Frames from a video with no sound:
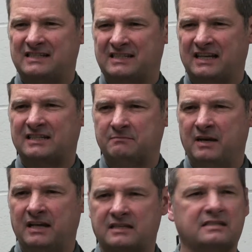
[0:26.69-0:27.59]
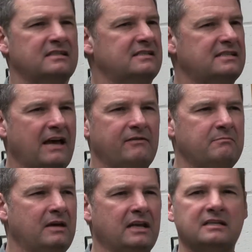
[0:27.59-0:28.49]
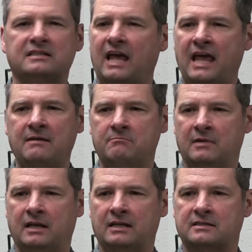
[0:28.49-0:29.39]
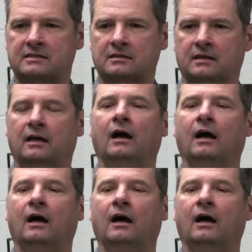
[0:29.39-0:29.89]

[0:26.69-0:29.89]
6 minutes, 7 minutes, 8 minutes,